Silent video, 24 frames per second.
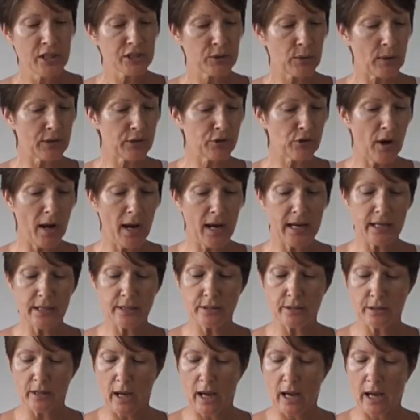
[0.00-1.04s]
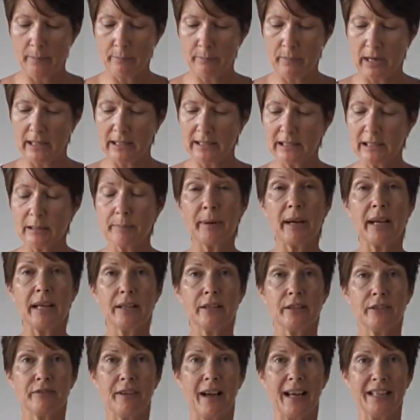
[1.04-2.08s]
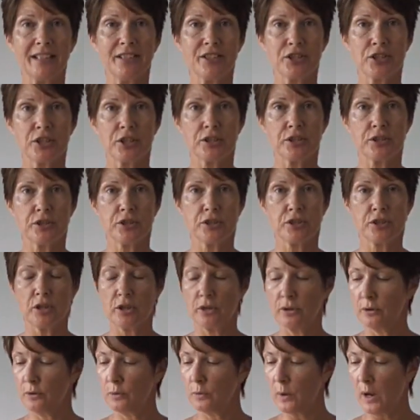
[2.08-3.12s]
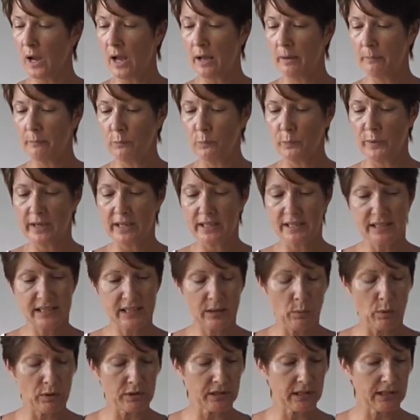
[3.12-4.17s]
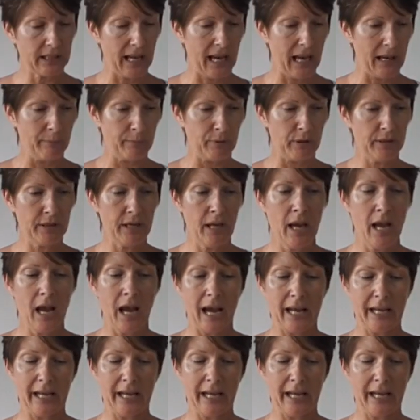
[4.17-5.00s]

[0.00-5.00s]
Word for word: So I tried um, a little bit in advance just so um, we could see what's going to happen.